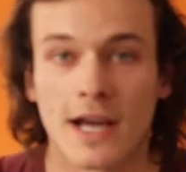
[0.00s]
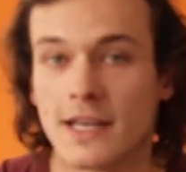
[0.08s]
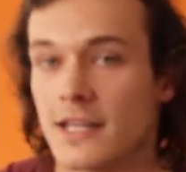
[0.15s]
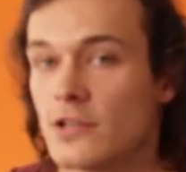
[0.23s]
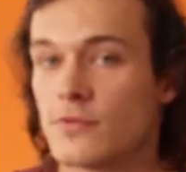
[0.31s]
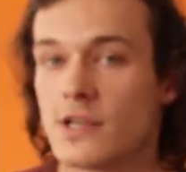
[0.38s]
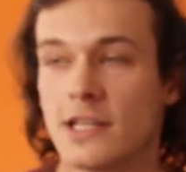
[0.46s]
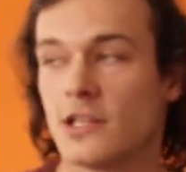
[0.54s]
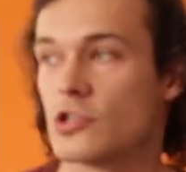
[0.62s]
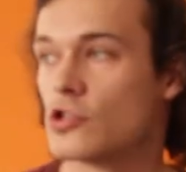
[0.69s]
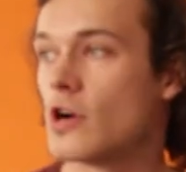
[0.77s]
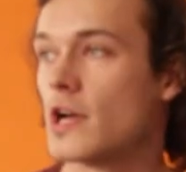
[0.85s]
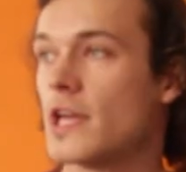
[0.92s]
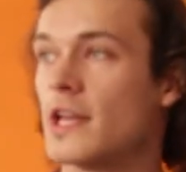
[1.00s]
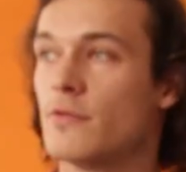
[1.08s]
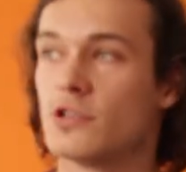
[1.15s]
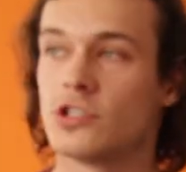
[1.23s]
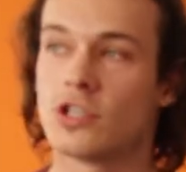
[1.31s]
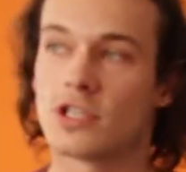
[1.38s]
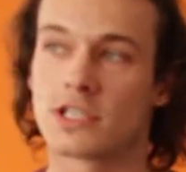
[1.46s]
I didn't really enjoy it. It
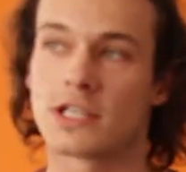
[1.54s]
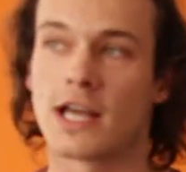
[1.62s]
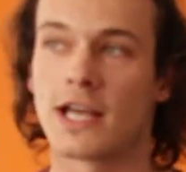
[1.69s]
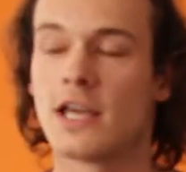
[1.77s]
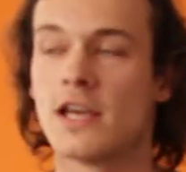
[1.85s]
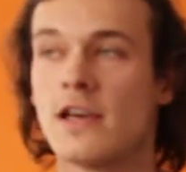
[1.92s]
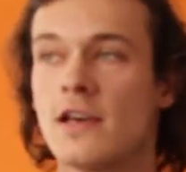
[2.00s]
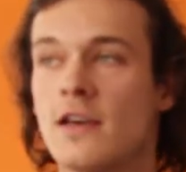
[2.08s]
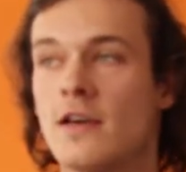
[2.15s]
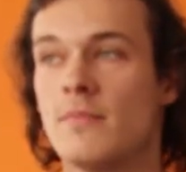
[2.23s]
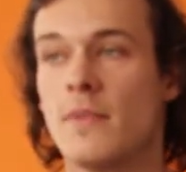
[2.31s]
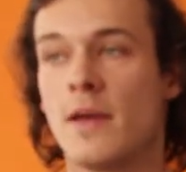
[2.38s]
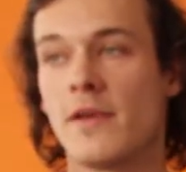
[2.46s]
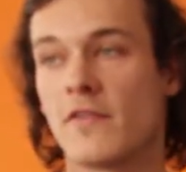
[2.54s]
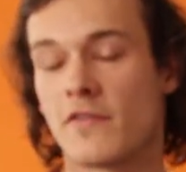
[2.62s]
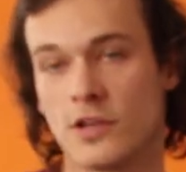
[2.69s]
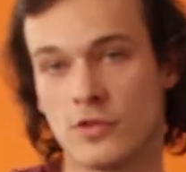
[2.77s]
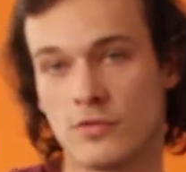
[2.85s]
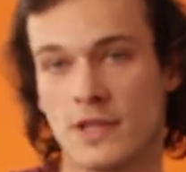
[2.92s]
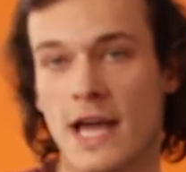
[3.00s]
was just like, maybe if
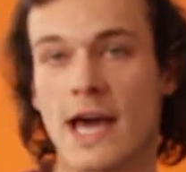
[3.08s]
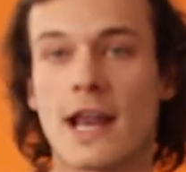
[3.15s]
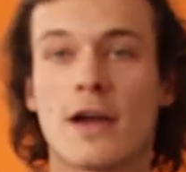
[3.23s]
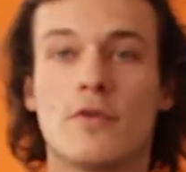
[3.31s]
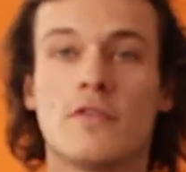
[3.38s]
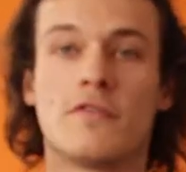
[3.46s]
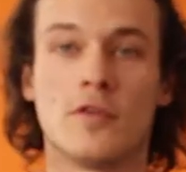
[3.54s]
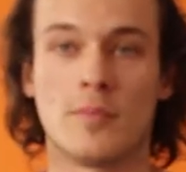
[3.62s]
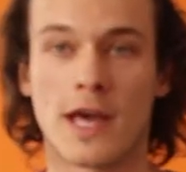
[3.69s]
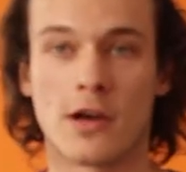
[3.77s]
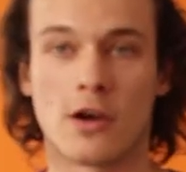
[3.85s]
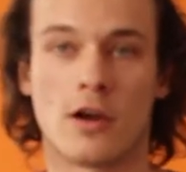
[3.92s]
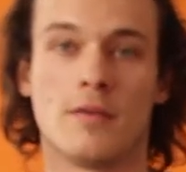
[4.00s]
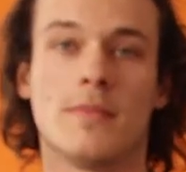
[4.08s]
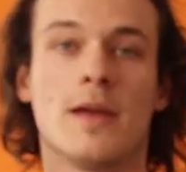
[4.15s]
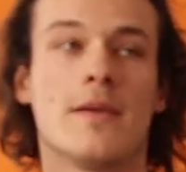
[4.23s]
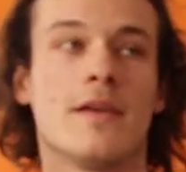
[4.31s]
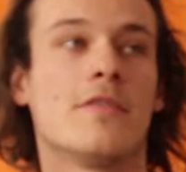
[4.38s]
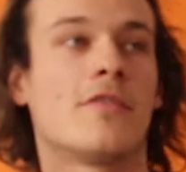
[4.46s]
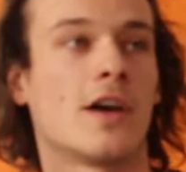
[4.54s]
I do that, I will feel better.
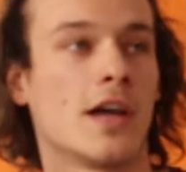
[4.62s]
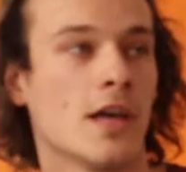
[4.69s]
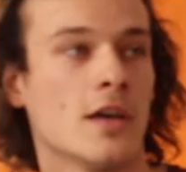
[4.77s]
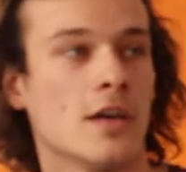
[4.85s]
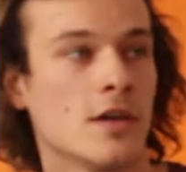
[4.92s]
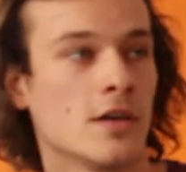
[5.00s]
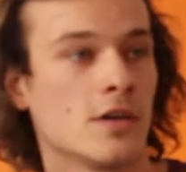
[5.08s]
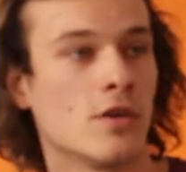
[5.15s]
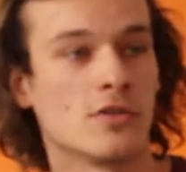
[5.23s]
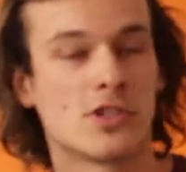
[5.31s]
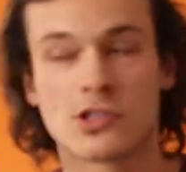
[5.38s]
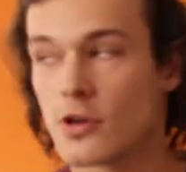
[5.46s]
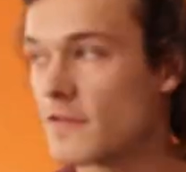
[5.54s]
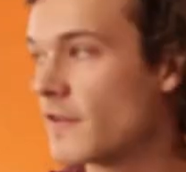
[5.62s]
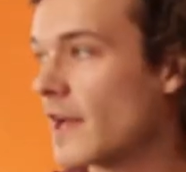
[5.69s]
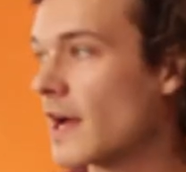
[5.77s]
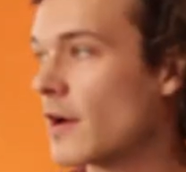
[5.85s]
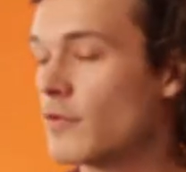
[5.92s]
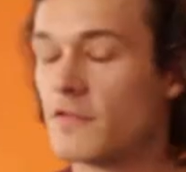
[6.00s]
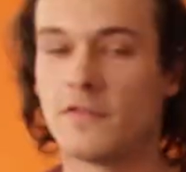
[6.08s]
Maybe if I go
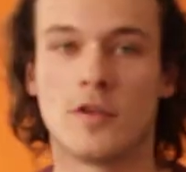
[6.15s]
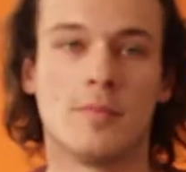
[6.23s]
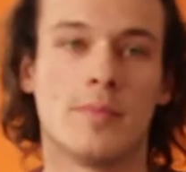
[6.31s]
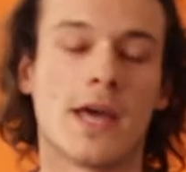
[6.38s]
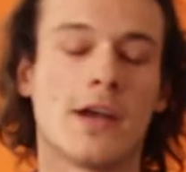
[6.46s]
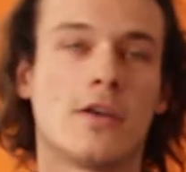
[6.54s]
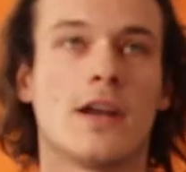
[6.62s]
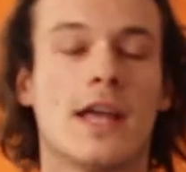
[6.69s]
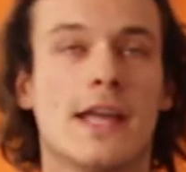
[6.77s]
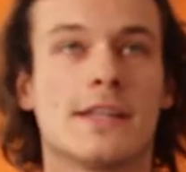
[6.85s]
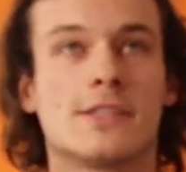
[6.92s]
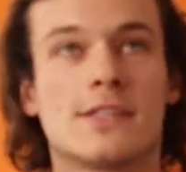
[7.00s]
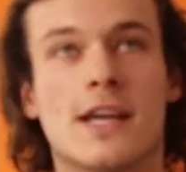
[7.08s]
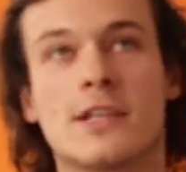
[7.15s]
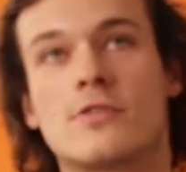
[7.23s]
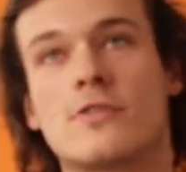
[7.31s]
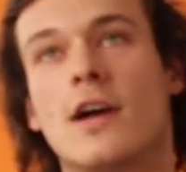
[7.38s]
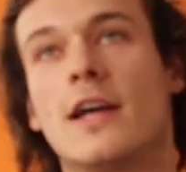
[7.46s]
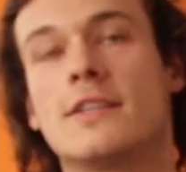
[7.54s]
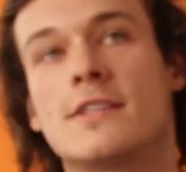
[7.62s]
surfing, I will feel better,
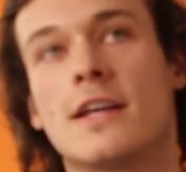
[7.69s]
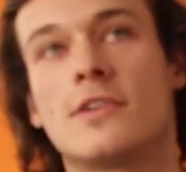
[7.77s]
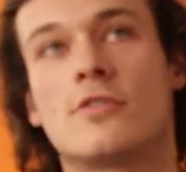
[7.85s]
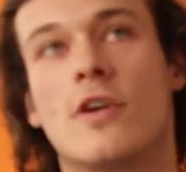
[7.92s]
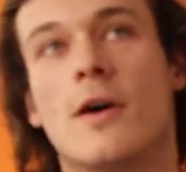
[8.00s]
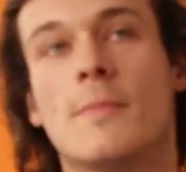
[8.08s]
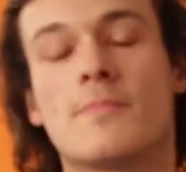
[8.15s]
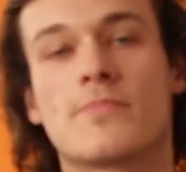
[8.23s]
etc., etc.